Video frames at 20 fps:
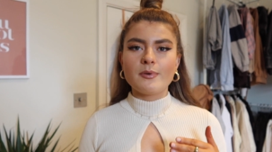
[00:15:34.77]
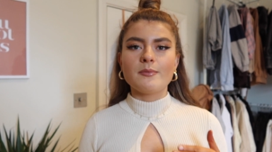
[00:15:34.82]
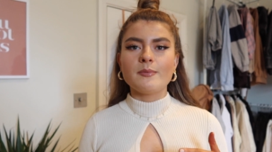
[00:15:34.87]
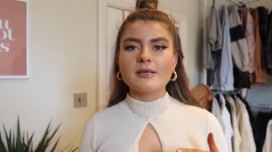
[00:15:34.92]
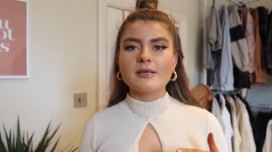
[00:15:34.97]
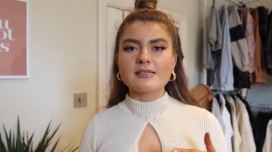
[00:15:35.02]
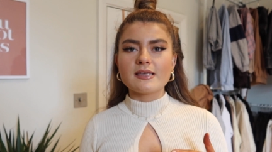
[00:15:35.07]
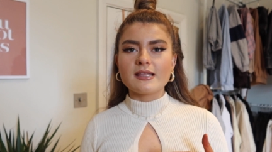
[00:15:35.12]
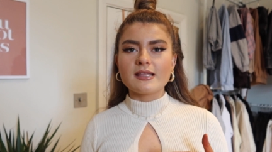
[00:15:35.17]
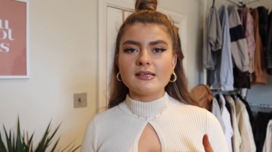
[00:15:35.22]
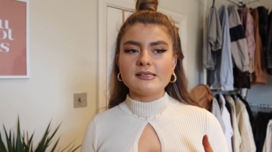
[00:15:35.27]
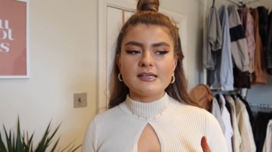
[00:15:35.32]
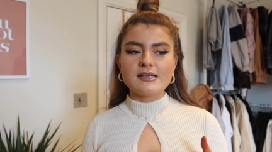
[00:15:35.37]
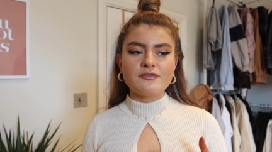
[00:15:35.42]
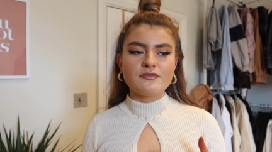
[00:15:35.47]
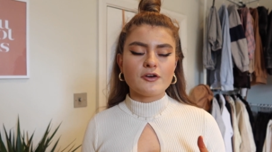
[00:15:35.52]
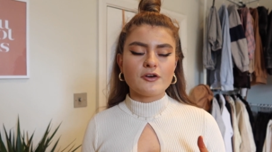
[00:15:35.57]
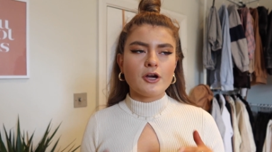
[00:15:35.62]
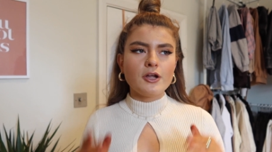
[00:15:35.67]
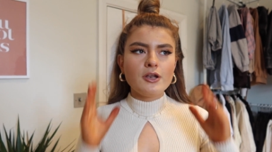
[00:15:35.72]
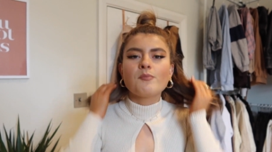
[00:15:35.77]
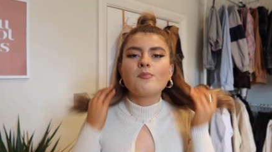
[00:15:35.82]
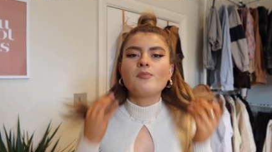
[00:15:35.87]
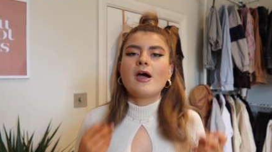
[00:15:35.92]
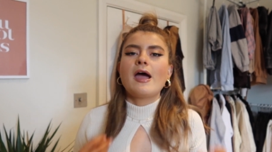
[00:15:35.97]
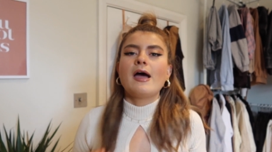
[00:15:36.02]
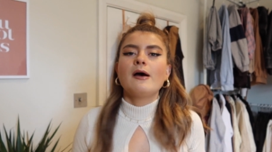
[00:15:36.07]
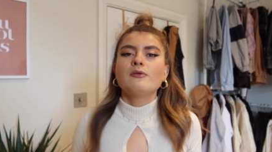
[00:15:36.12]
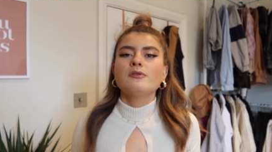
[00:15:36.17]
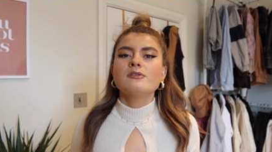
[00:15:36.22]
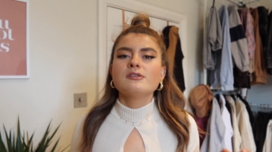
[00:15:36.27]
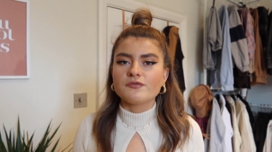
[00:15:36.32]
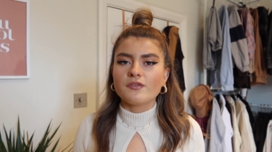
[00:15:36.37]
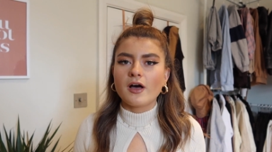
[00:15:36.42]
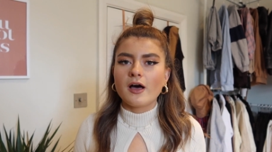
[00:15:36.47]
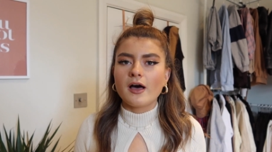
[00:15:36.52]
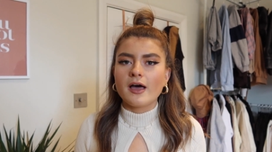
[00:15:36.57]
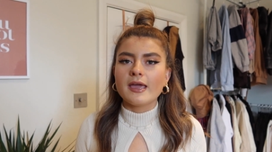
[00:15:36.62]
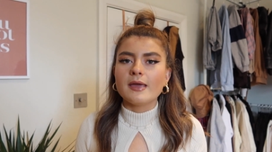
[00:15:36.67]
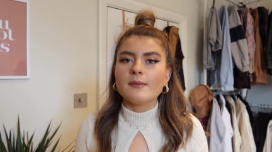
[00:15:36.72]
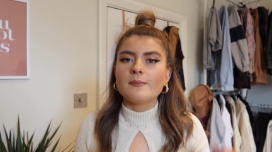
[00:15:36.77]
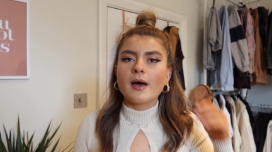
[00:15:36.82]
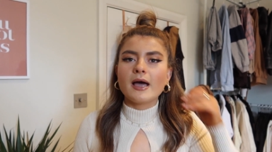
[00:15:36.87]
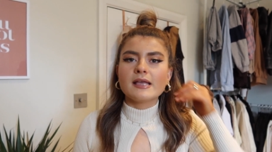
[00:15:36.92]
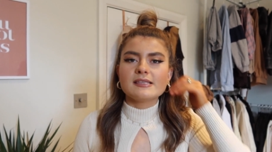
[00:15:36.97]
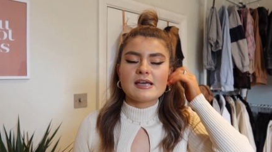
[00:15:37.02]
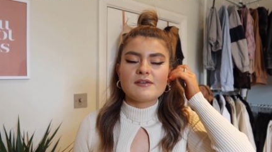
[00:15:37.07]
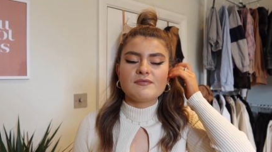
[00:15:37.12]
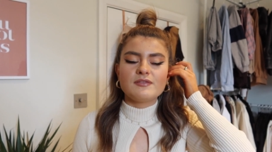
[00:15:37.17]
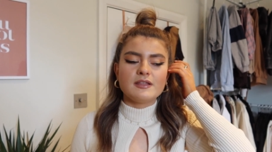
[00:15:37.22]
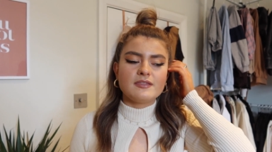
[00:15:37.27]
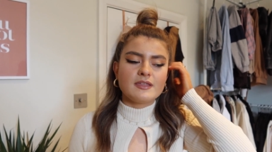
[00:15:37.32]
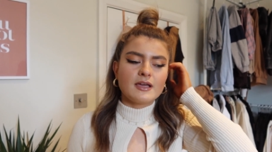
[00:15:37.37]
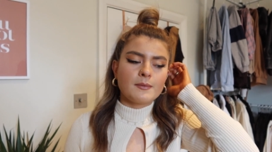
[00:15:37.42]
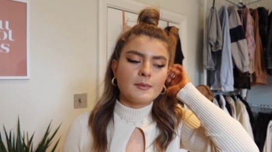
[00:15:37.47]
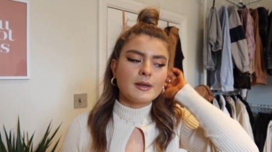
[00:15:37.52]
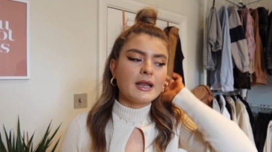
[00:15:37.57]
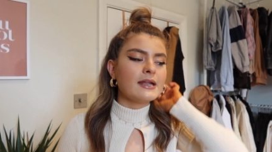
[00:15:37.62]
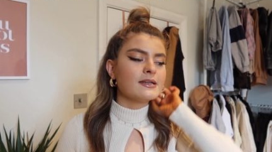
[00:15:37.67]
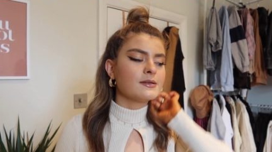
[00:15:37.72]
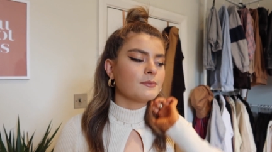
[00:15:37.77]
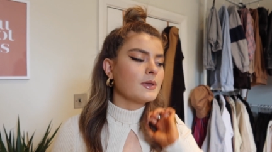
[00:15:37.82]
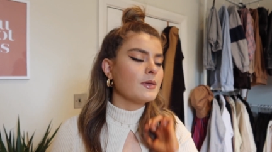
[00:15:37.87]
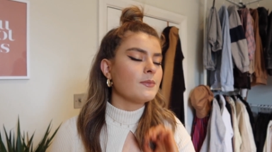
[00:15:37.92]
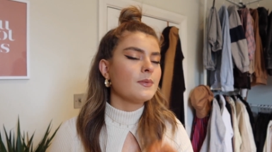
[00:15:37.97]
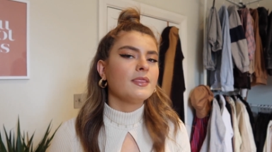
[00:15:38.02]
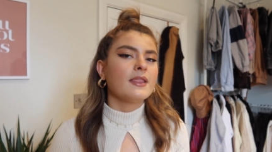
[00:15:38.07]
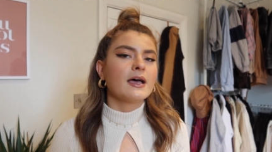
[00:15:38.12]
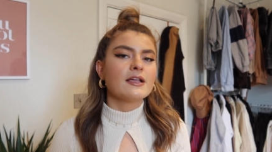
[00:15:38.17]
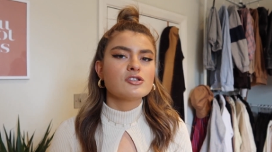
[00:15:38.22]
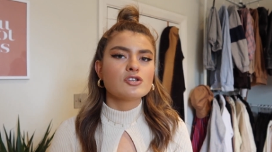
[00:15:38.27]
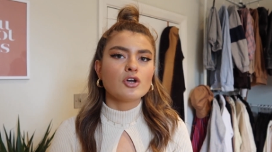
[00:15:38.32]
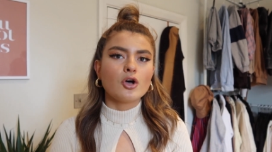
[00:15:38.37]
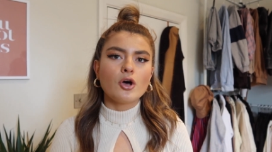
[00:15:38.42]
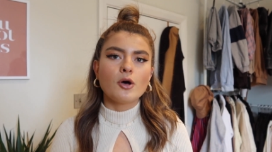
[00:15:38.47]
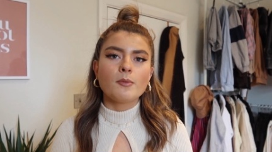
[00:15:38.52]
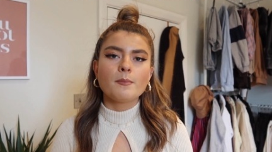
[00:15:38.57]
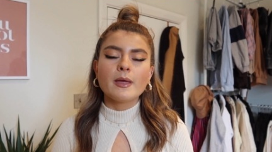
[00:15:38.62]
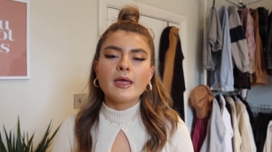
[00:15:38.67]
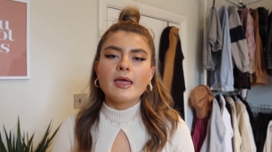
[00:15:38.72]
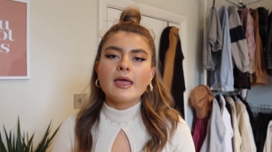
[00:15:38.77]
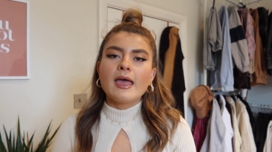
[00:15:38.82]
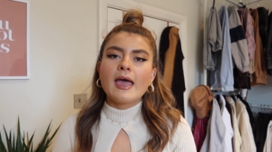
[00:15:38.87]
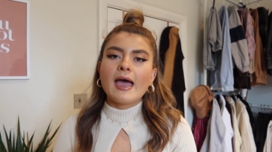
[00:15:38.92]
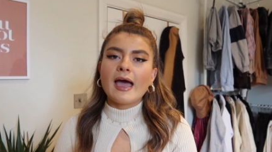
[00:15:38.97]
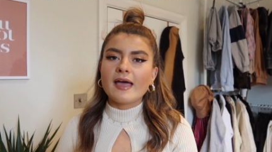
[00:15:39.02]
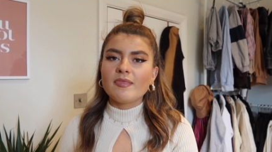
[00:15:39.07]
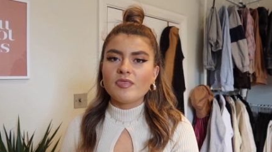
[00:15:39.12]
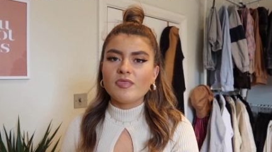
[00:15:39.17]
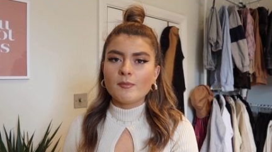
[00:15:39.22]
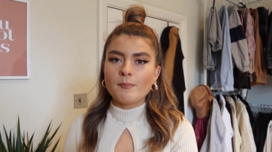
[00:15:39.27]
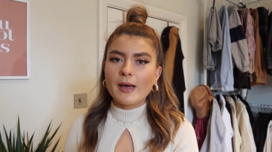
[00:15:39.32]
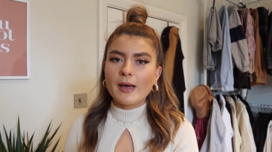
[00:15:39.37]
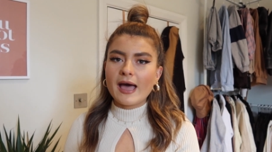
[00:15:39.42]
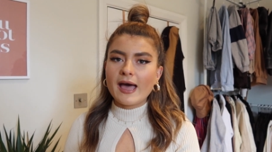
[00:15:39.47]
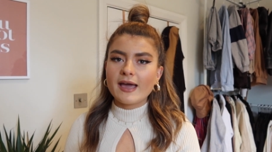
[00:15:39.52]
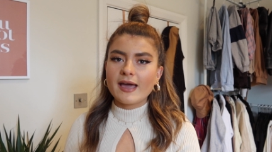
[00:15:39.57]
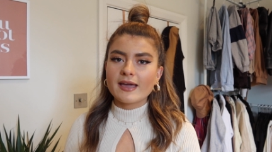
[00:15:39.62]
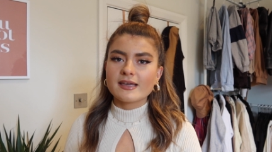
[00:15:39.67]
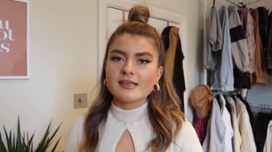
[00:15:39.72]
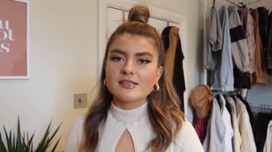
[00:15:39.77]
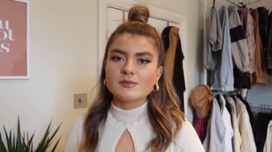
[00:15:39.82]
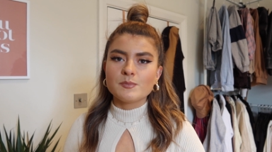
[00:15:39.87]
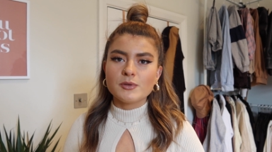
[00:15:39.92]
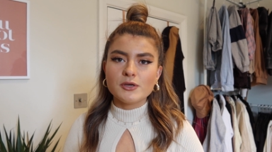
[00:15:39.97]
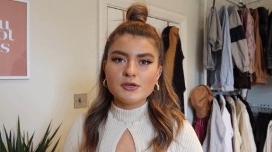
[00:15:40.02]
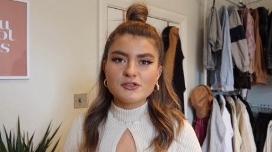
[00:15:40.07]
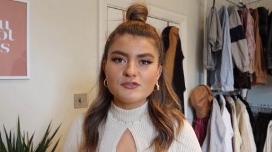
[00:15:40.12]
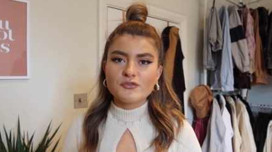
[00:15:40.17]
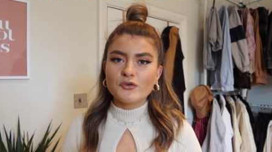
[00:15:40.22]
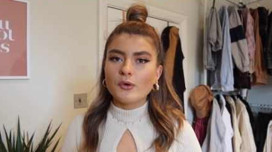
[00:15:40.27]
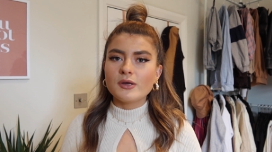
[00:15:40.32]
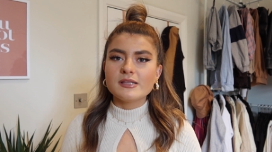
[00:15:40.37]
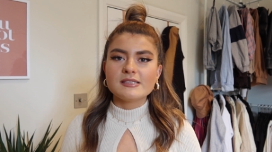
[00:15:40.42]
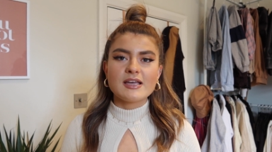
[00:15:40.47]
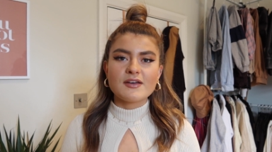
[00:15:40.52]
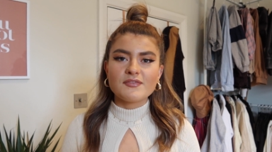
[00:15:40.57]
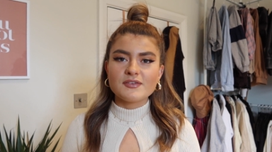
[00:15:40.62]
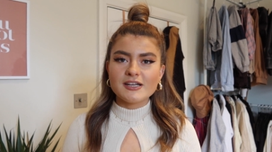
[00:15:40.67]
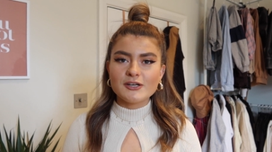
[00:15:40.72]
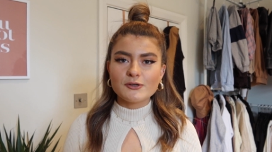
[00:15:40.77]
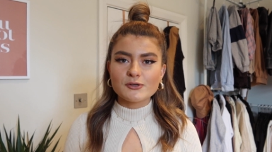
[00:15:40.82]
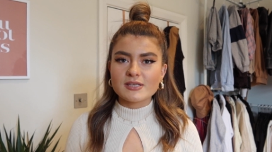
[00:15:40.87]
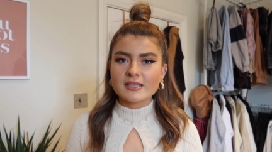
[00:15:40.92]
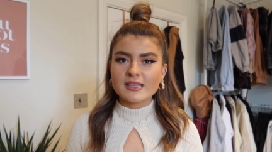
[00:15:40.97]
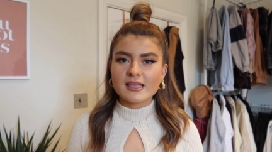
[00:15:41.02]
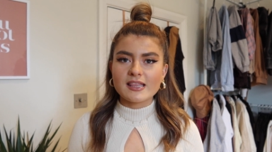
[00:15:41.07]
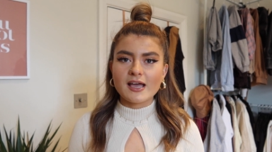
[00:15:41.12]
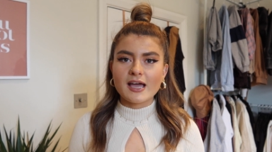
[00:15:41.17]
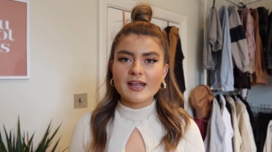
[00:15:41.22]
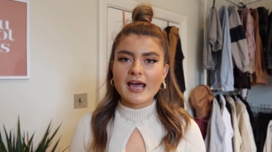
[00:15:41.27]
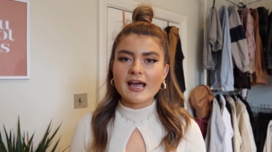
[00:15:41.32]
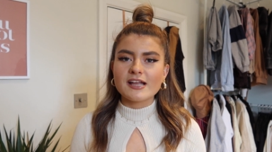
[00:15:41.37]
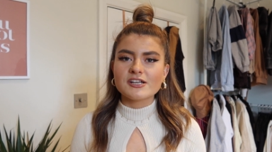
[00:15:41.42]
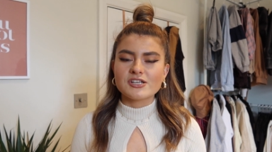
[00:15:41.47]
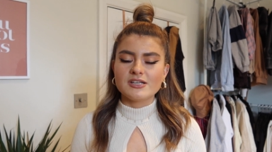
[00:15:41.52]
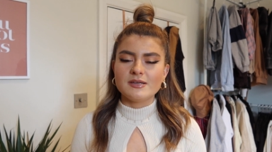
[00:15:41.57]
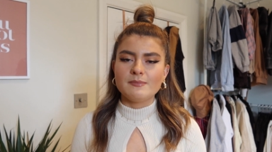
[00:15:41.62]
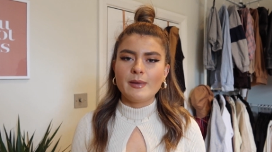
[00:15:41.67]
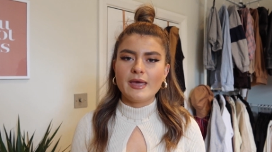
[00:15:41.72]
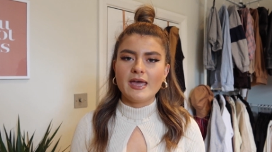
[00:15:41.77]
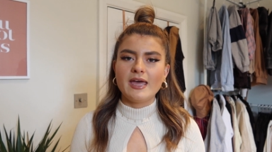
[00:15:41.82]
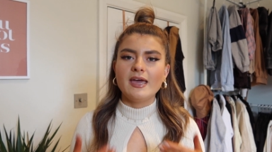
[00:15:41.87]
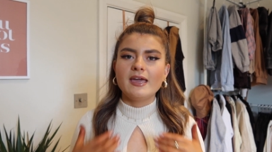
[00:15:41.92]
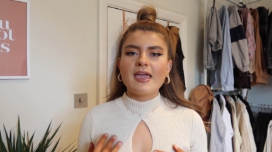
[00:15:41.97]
put me in something different. The brown vibe, I definitely think I'm going to end up keeping that top and the bag is beautiful and definitely not something that I'd actually pick.